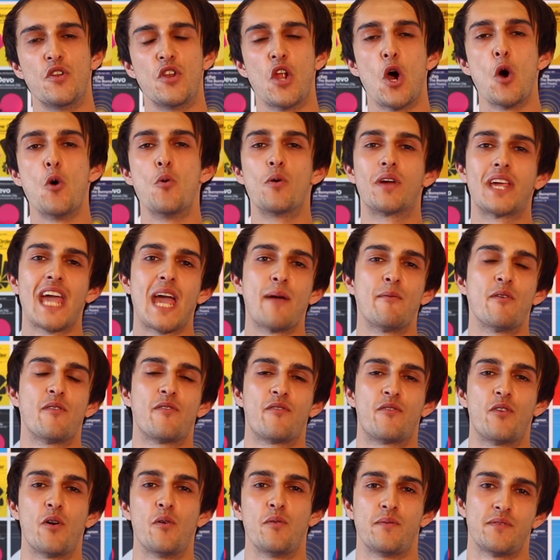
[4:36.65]
no Game of
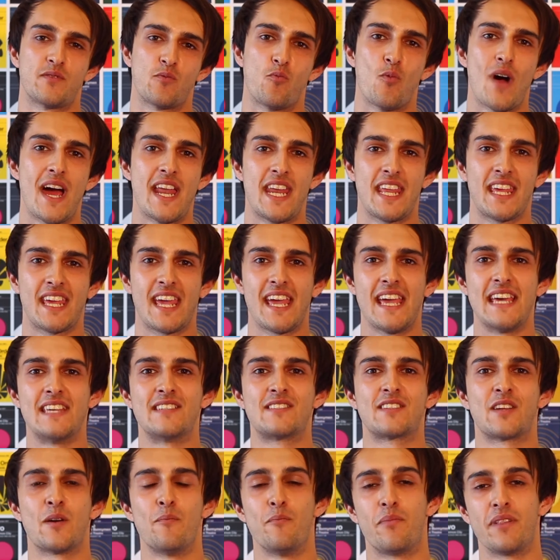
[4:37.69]
Thrones wedding
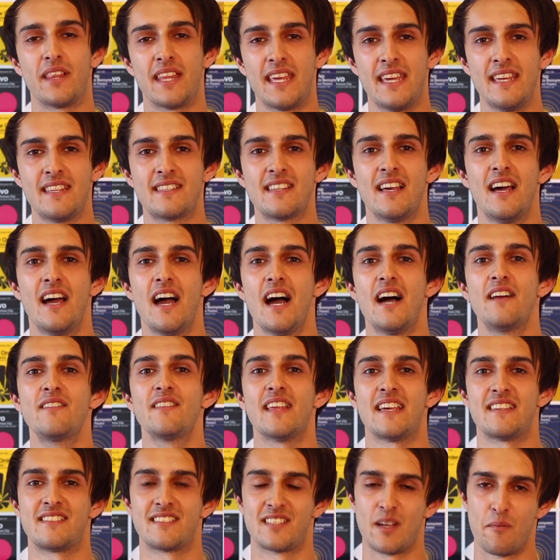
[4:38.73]
is complete
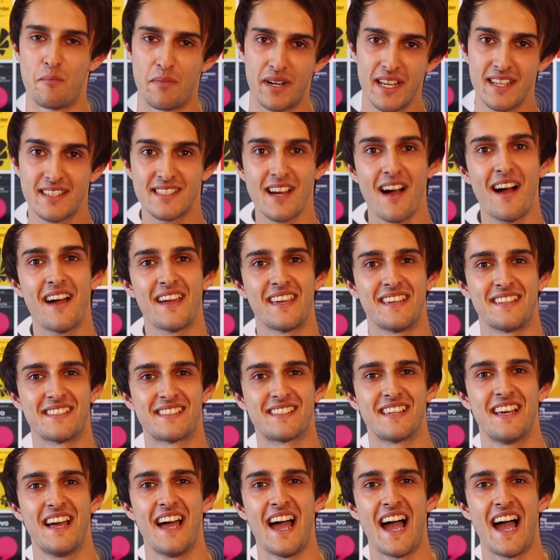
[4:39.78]
unless somebody dies.